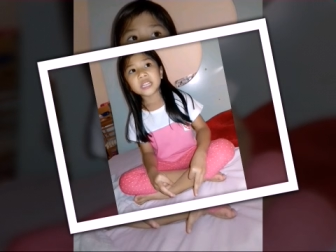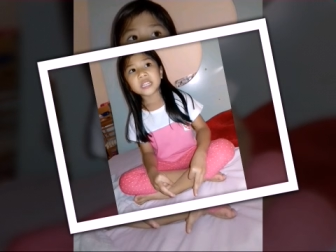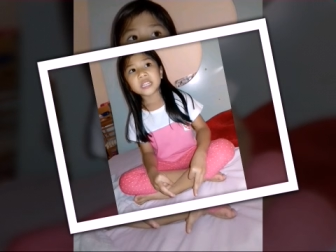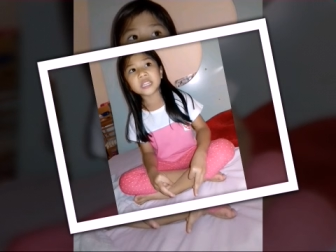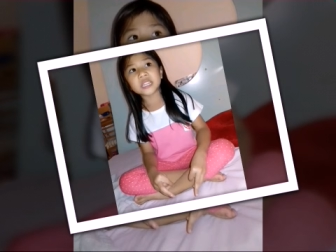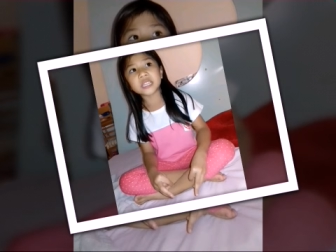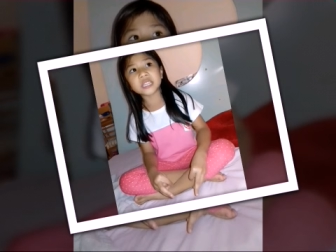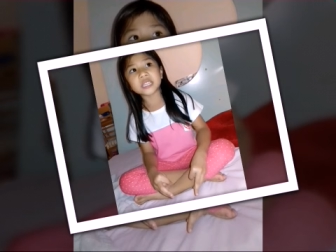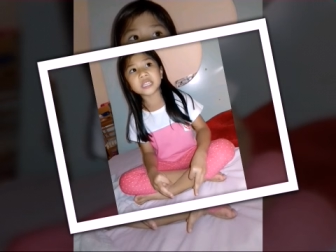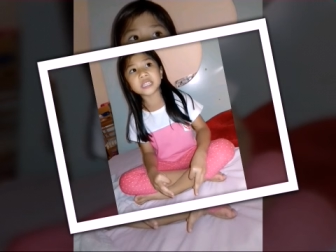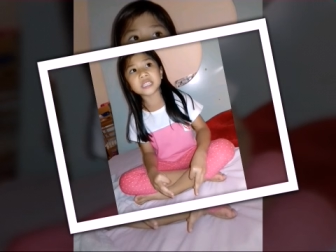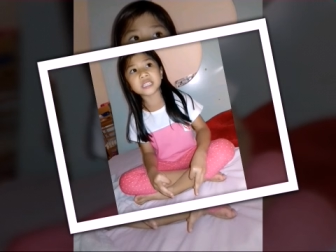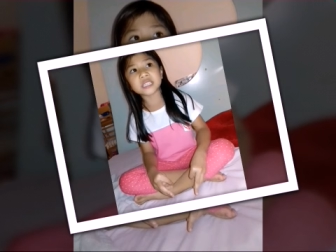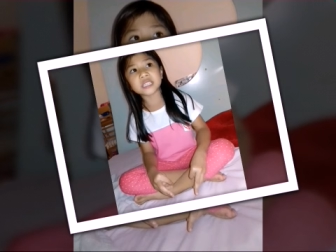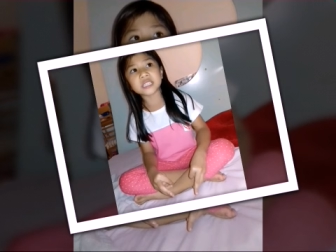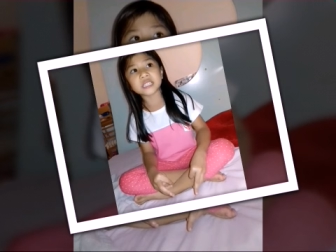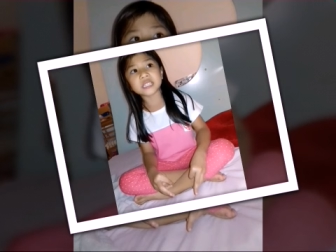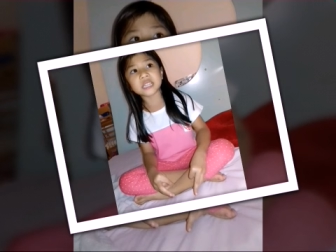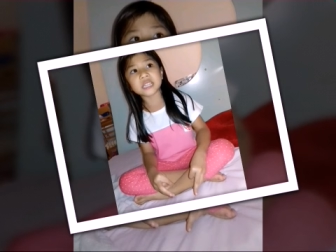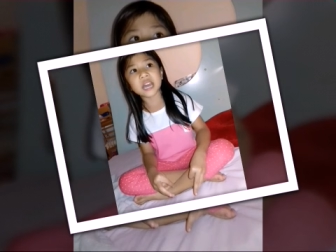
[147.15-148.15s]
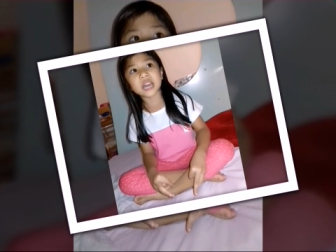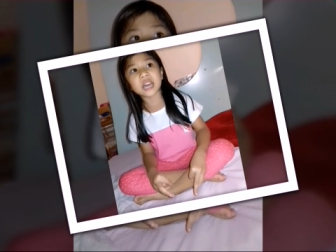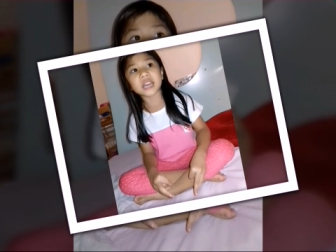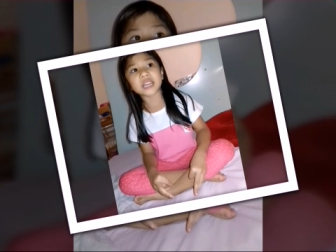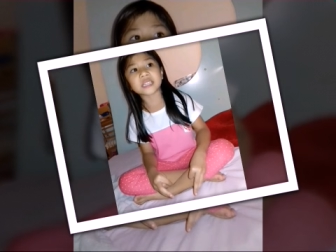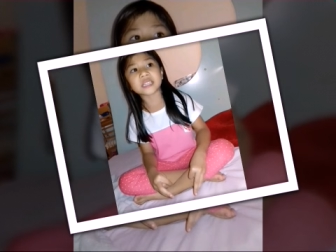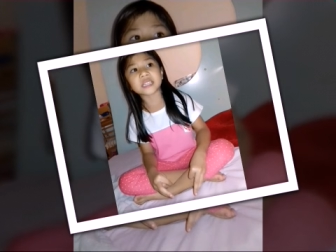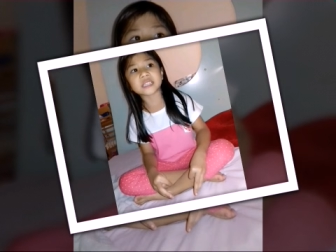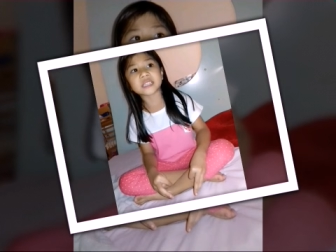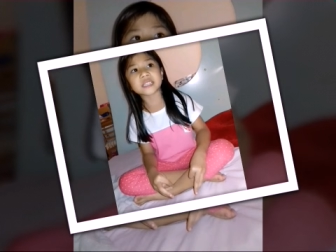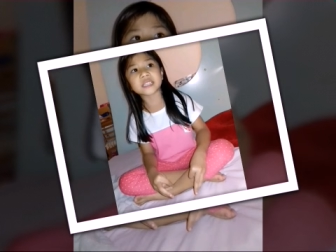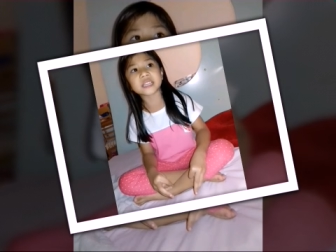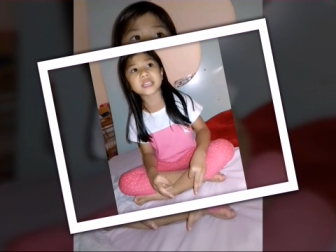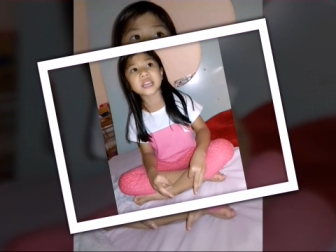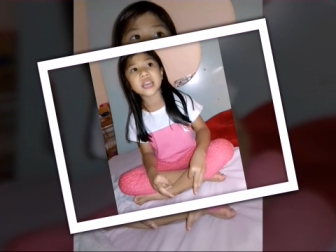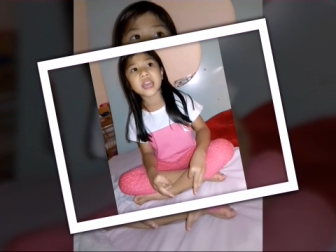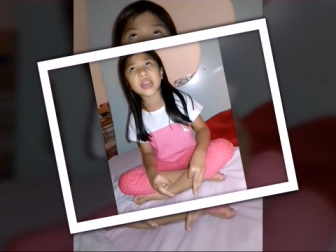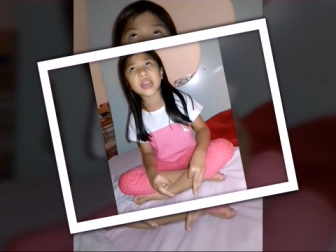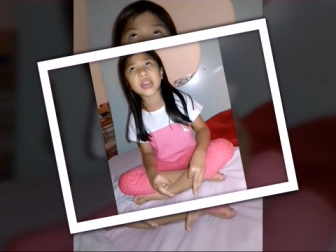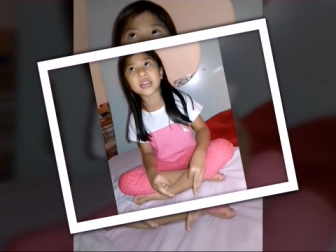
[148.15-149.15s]
She is nice.
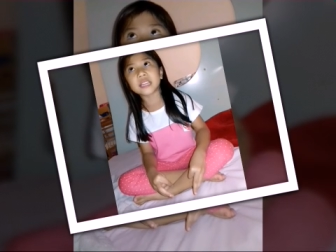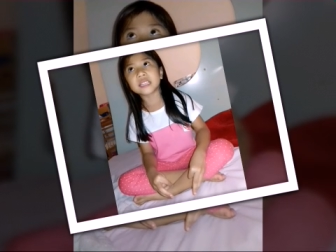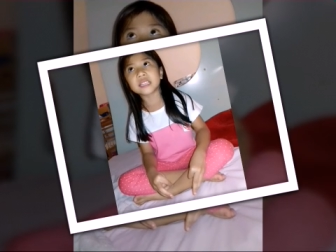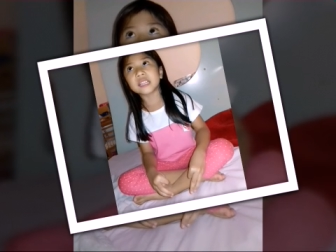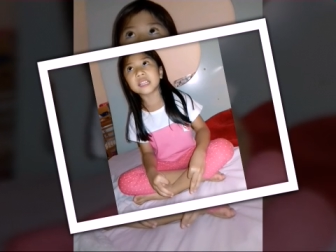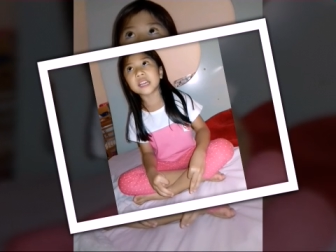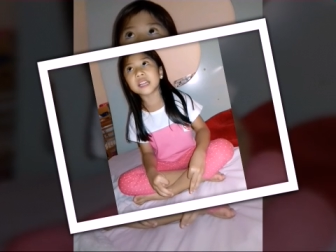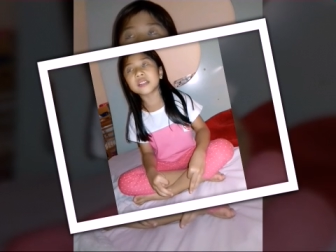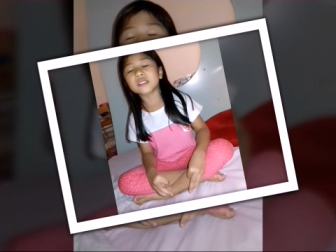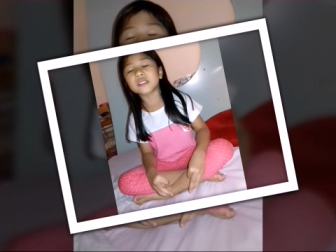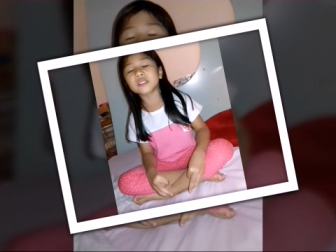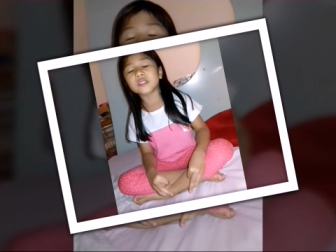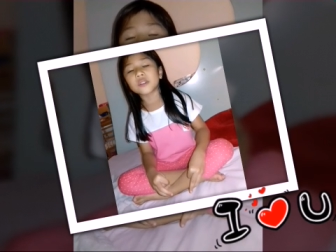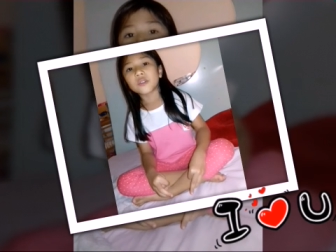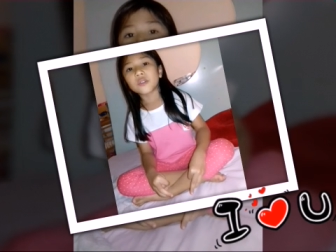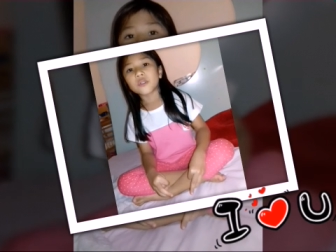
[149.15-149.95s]
And then